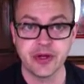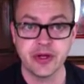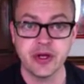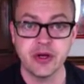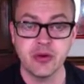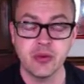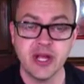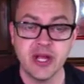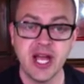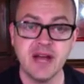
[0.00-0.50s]

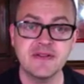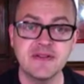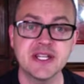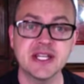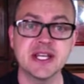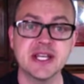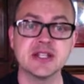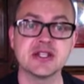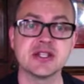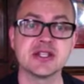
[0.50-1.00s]
We have to
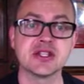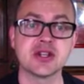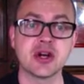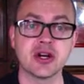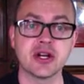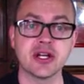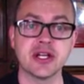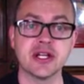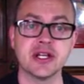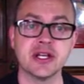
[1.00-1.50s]
get
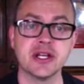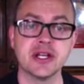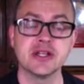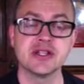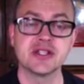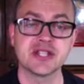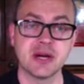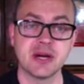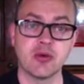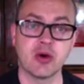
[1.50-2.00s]
started
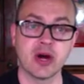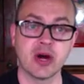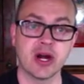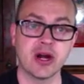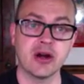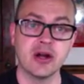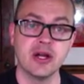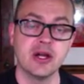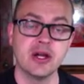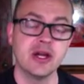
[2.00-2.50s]

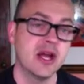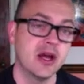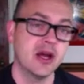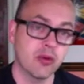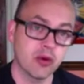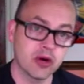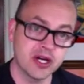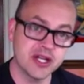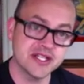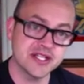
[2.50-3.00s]
somewhere. And
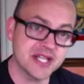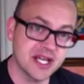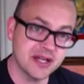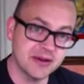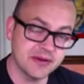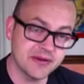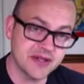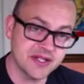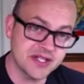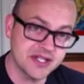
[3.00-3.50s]
we're going to say
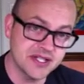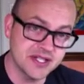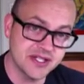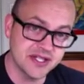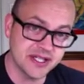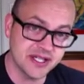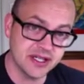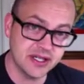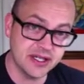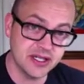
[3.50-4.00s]
that this is
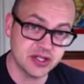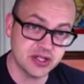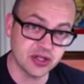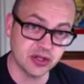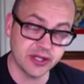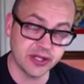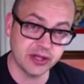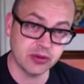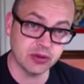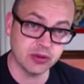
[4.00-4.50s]
the
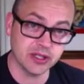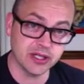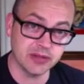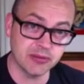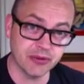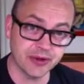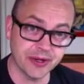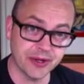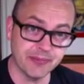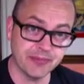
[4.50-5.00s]
initial
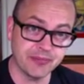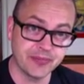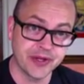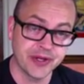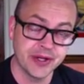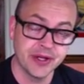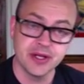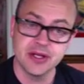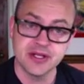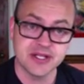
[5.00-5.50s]
equilibrium.
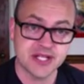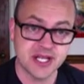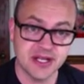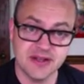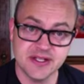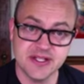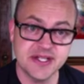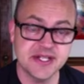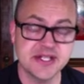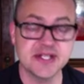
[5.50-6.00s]
Say
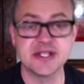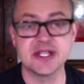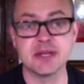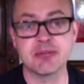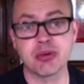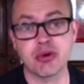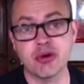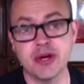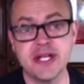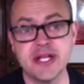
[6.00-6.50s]
this is the
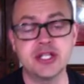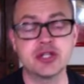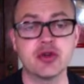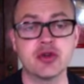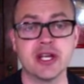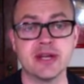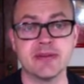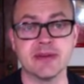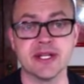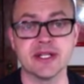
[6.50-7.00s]

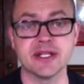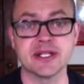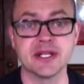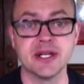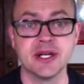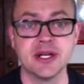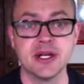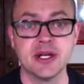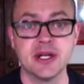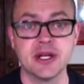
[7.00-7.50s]
pre-treatment
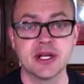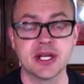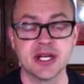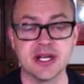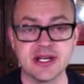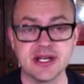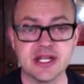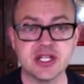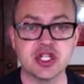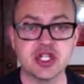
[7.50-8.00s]

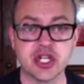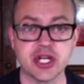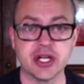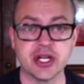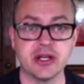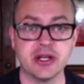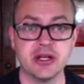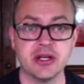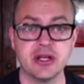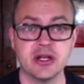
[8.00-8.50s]

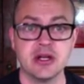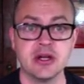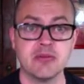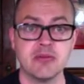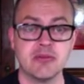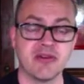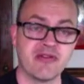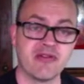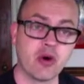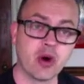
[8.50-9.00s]
condition
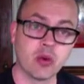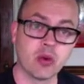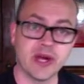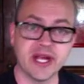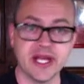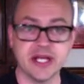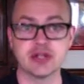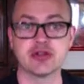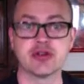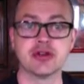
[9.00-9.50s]
before we
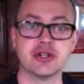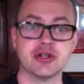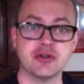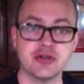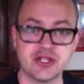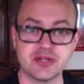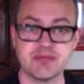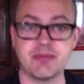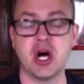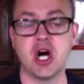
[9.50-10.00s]

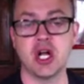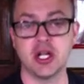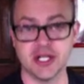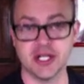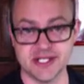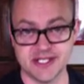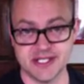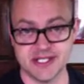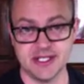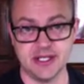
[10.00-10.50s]
introduce
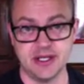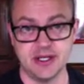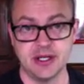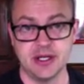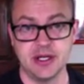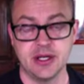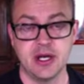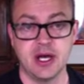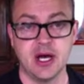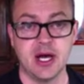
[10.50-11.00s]
policy
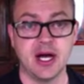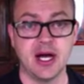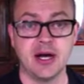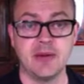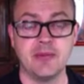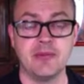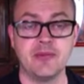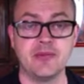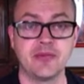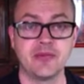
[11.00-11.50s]

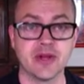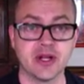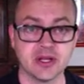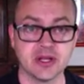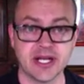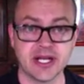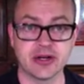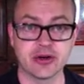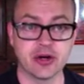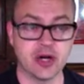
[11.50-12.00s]

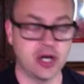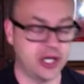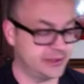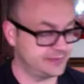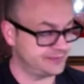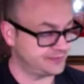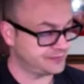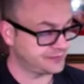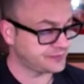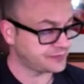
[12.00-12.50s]
later on.
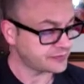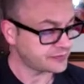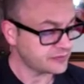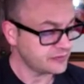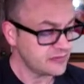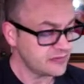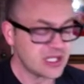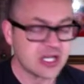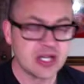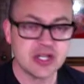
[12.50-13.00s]

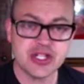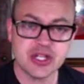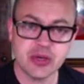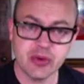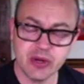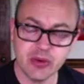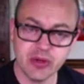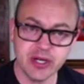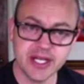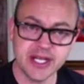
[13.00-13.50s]
So
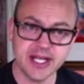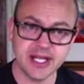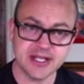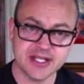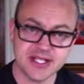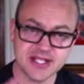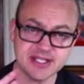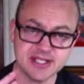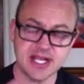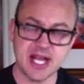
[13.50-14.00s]
we want to get a
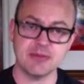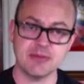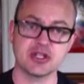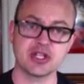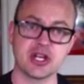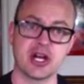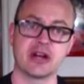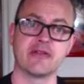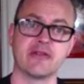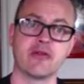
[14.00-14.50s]

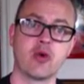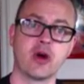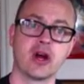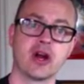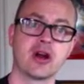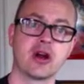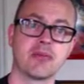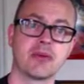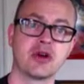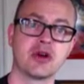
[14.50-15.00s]
snapshot of
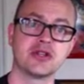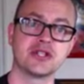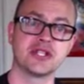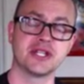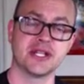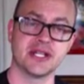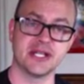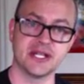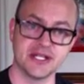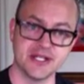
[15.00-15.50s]
where a
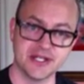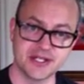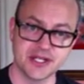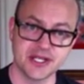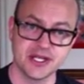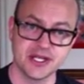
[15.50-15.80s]
person is